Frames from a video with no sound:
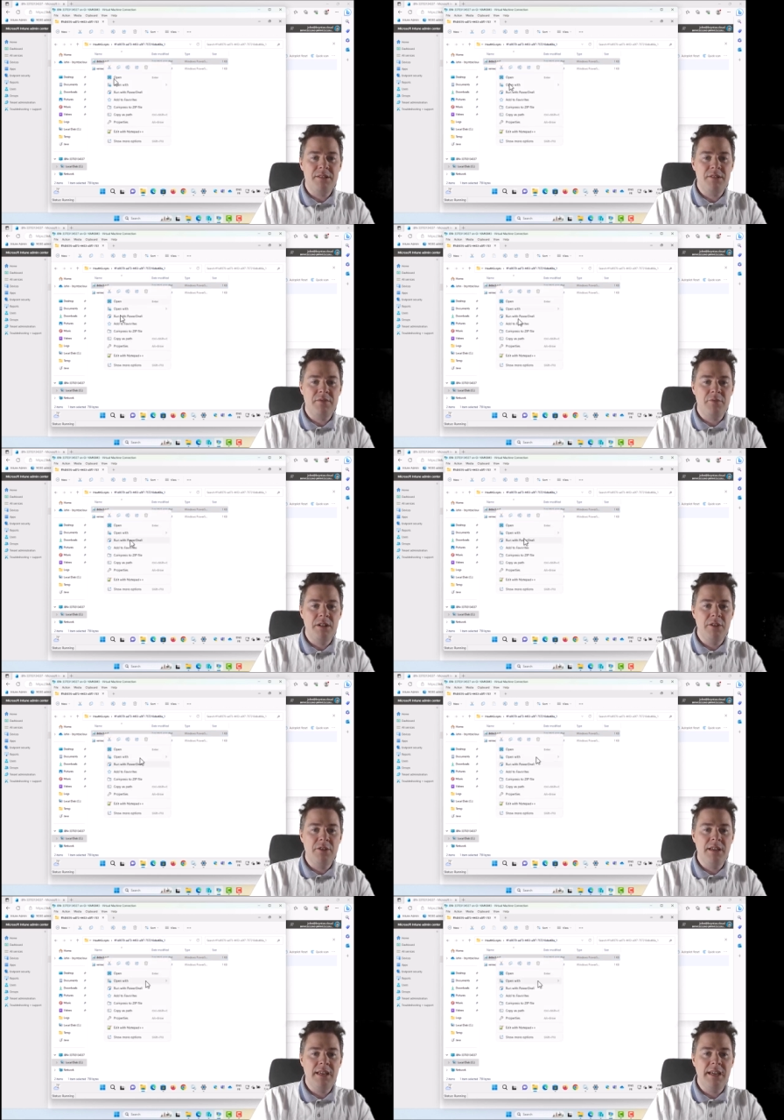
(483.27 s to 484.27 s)
So if we
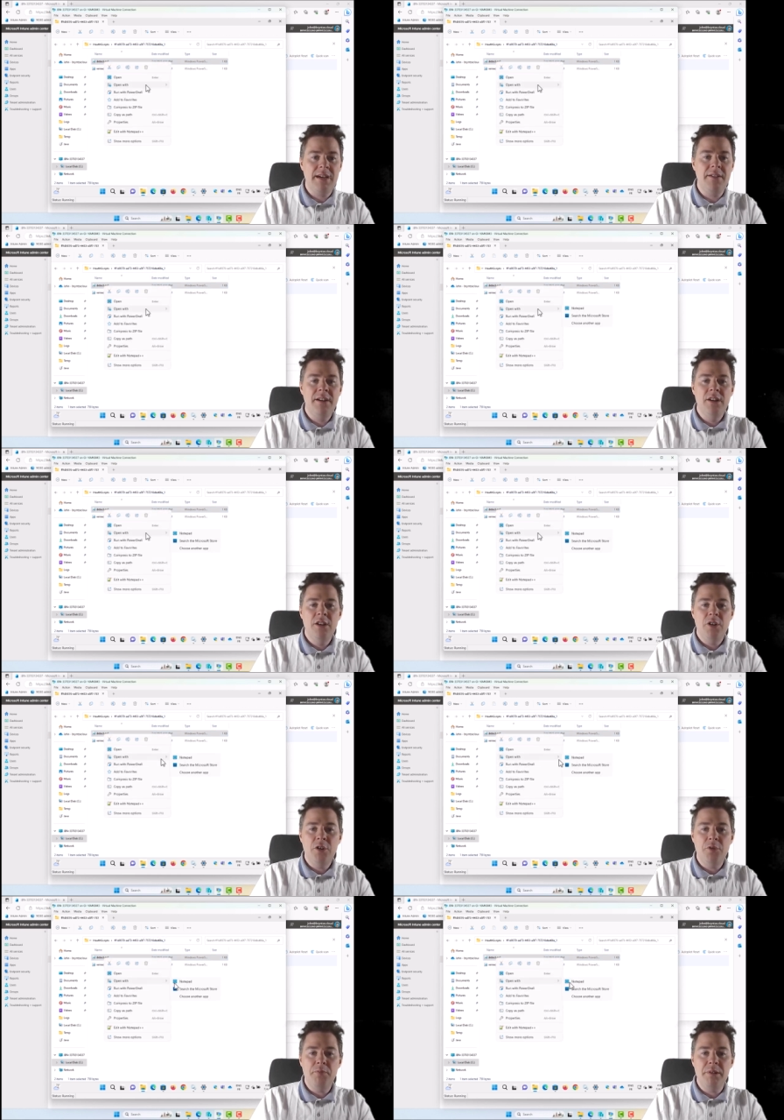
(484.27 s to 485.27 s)
look here,
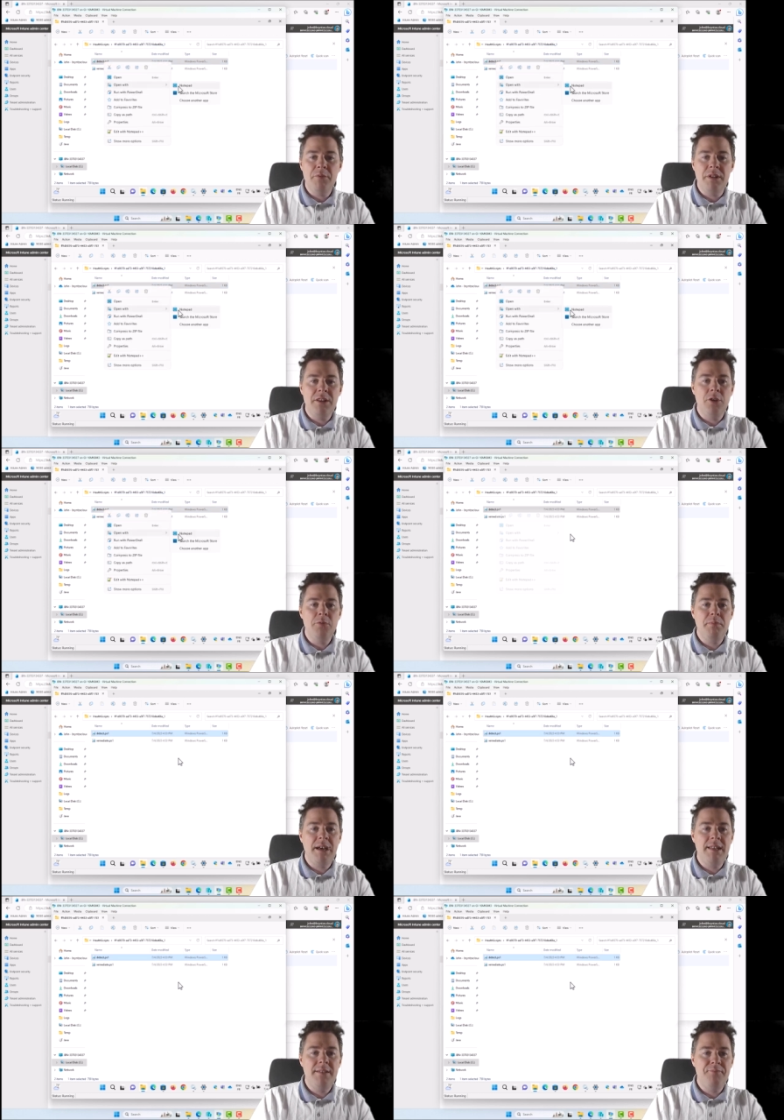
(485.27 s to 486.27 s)
open with
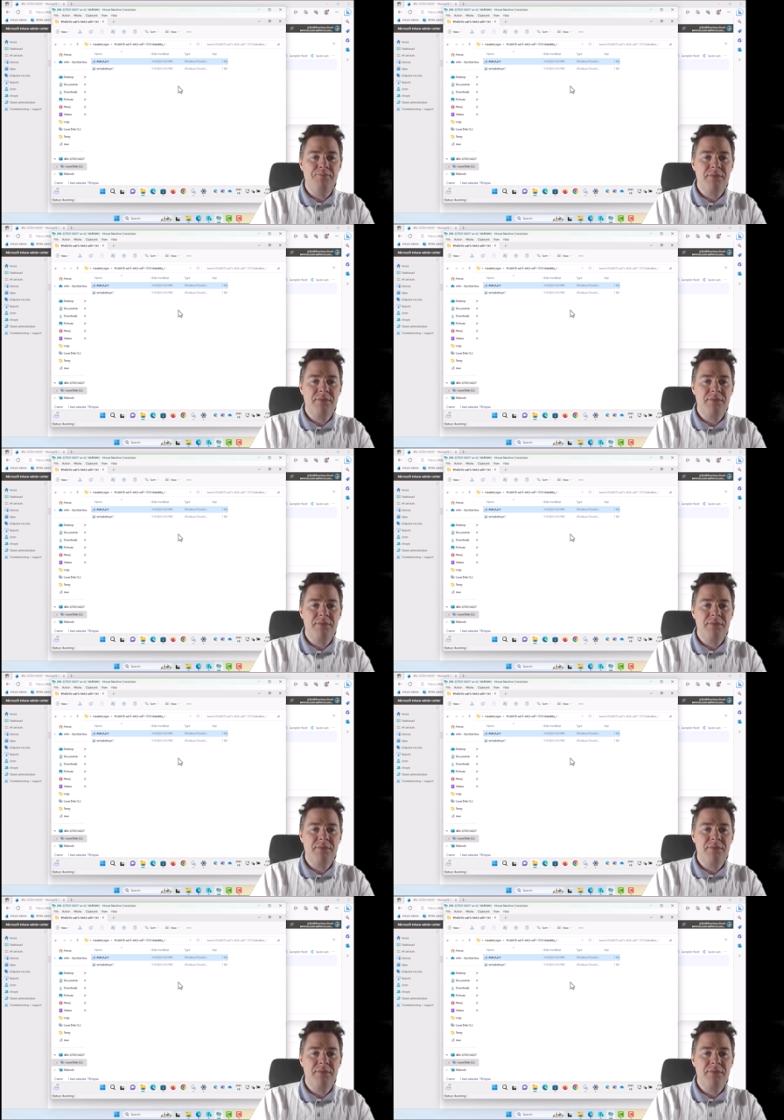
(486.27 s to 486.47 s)
notepad,